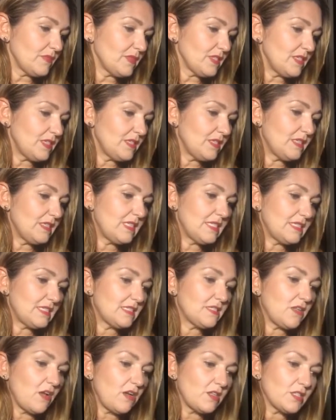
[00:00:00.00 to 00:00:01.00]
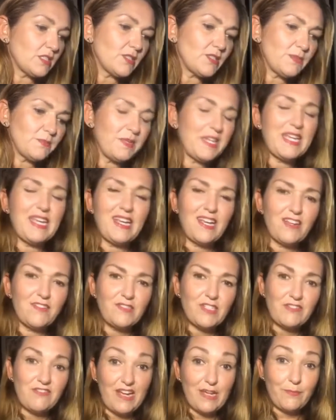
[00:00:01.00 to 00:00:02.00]
this is also speaking of
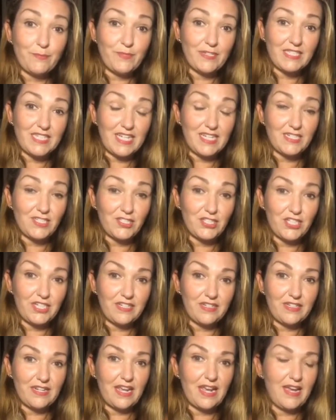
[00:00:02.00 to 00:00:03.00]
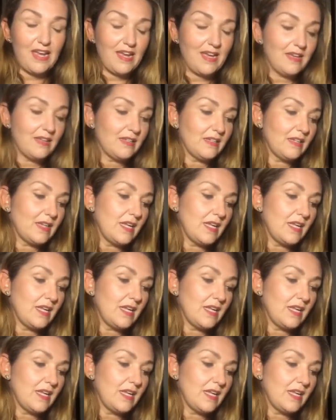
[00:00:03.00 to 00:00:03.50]
divine protection. And